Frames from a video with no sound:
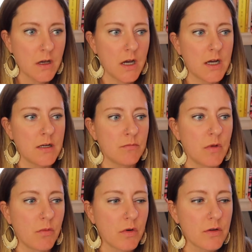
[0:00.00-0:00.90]

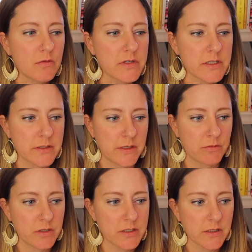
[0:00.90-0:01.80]
One of the reasons I
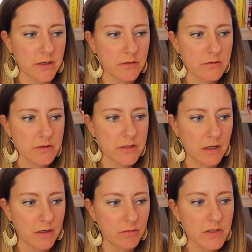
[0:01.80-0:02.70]
really sought out
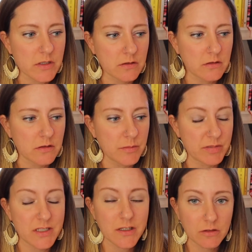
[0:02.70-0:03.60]
Scotty Russell in
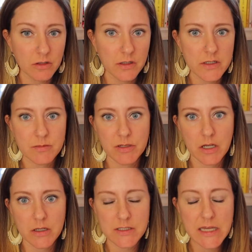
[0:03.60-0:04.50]
particular is
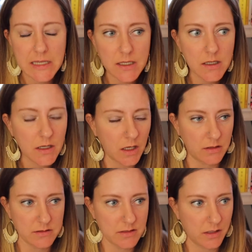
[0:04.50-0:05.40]
because he
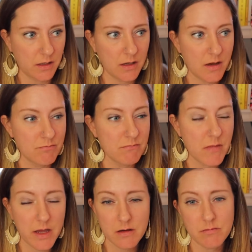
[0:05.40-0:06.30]
is like a
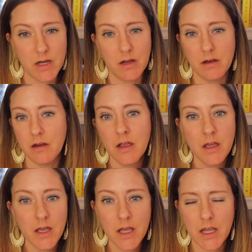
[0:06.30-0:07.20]
madman
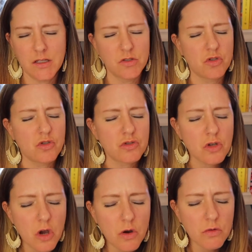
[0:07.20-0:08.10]
and
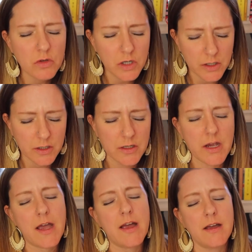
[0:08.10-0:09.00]
so good
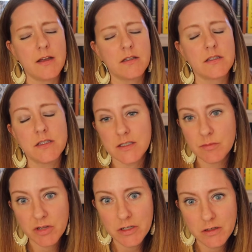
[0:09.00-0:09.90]
at
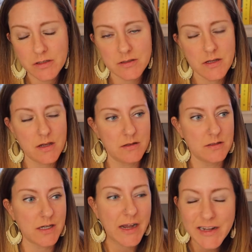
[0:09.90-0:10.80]
discipline
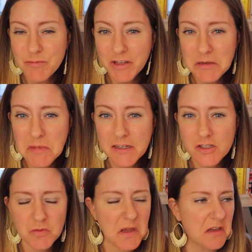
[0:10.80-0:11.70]
and timeline
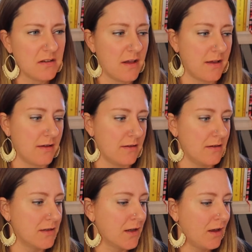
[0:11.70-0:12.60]
management
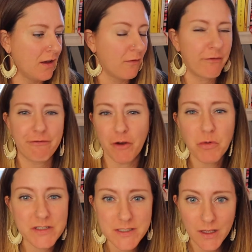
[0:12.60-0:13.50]
and
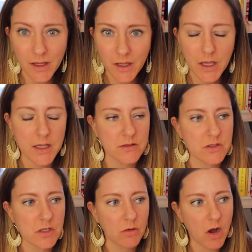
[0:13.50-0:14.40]
focusing. And
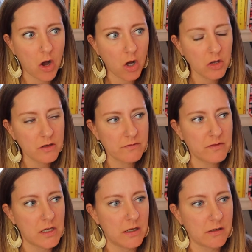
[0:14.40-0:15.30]
so all
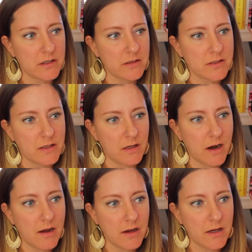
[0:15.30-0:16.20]
of the areas
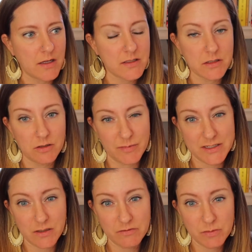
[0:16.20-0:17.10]
that I considered
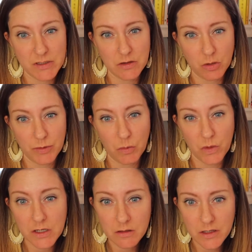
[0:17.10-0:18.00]
myself to be a little bit
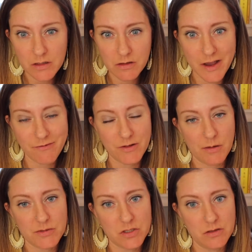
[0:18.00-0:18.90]
weaker in or have an
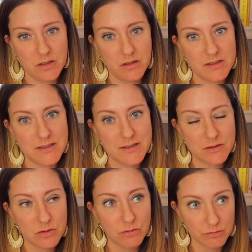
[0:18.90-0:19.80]
opportunity
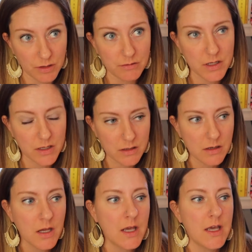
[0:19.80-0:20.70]
to grow
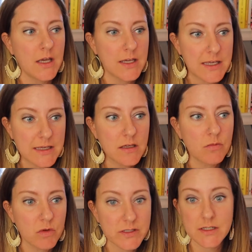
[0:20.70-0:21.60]
in, he
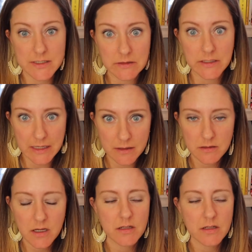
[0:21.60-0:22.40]
was excelling at.